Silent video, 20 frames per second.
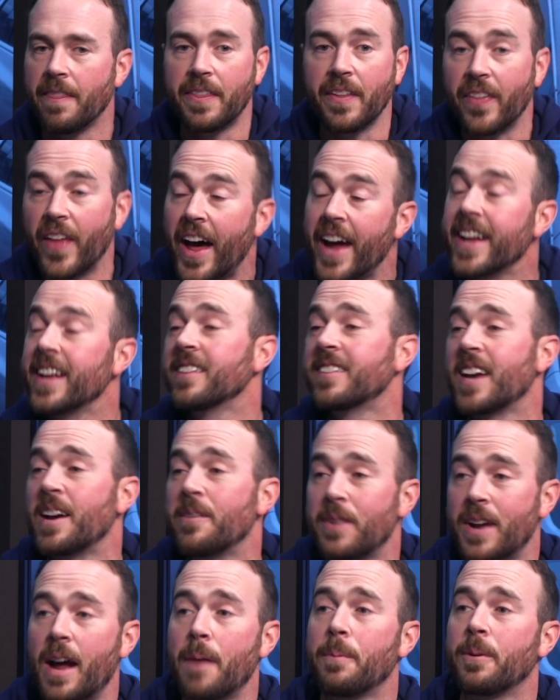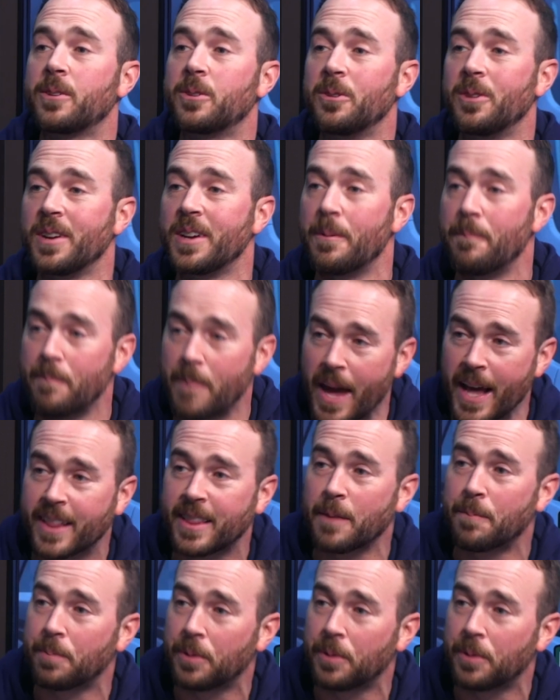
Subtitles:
The Lions have an opportunity to make the